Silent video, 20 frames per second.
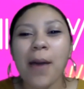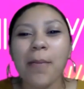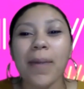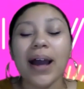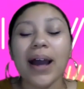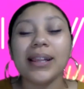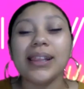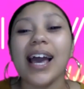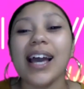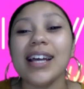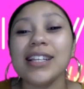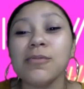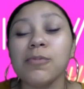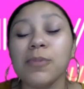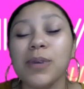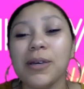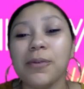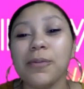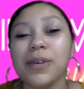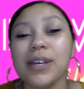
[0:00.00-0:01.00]
Last
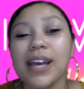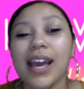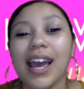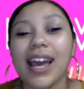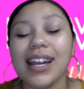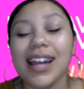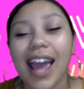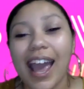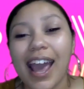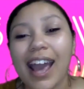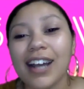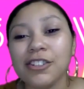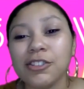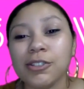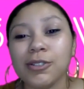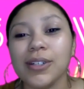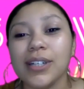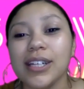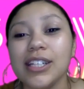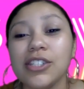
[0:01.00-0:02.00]
week we had
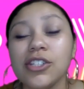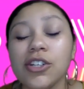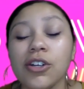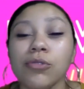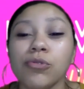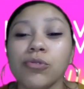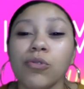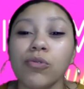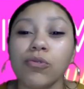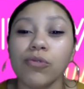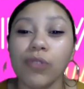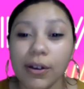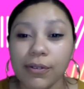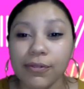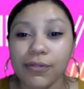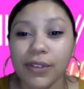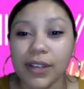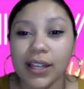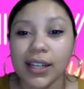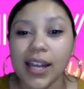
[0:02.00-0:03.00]
actor Eternal
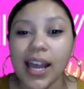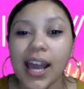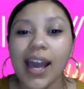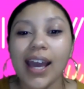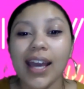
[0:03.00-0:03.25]
Ruffin.